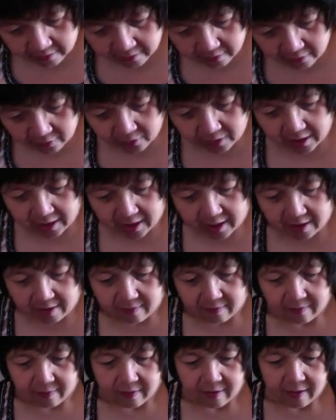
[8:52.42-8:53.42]
okay,
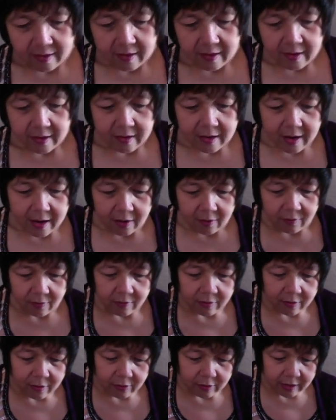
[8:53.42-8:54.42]
now
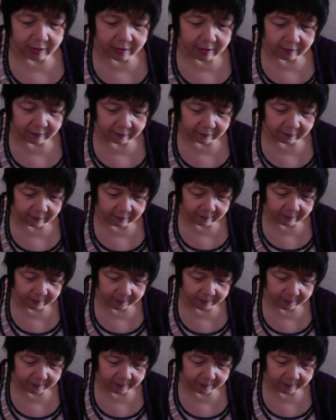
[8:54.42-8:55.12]
look at this.